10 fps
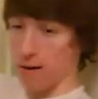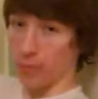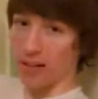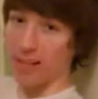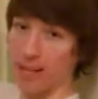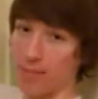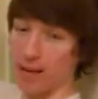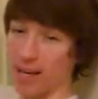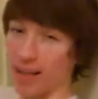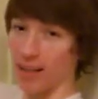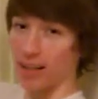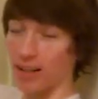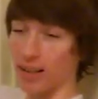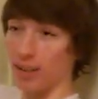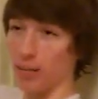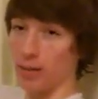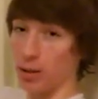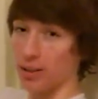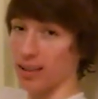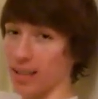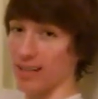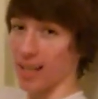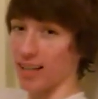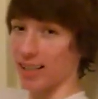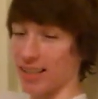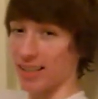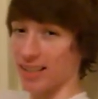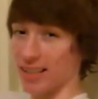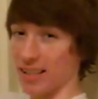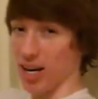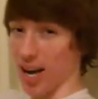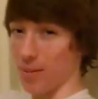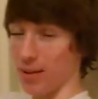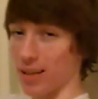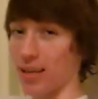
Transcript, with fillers: One day, Ben, using his IRS job,